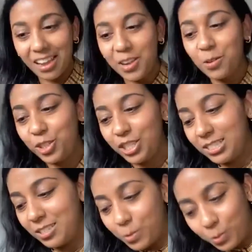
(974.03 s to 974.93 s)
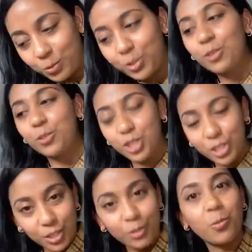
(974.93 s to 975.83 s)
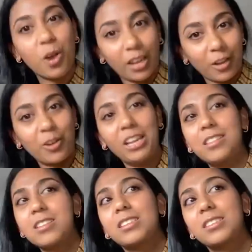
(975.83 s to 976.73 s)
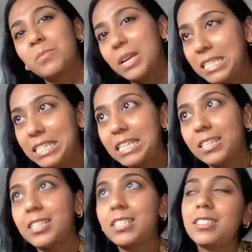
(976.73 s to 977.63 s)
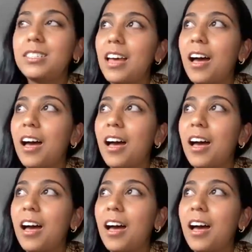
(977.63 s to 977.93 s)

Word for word: I know she's still, you know, she's still working on it. There's some ideas.